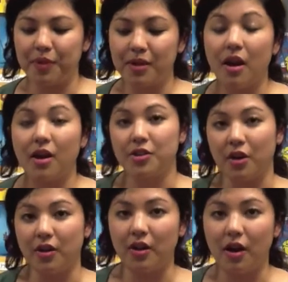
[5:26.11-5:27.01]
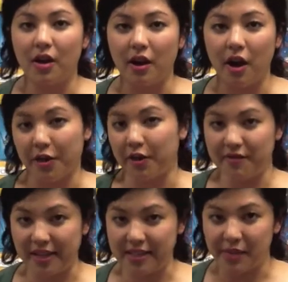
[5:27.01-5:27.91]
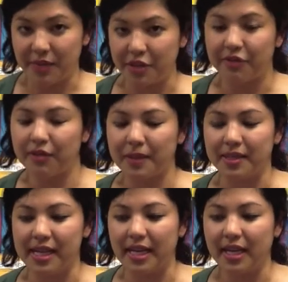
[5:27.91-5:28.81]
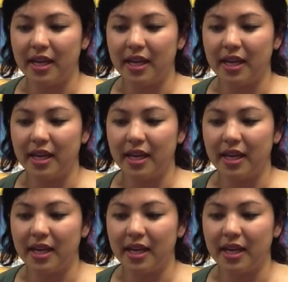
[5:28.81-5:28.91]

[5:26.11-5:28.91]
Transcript: young adult author events that we do for Books Inc.,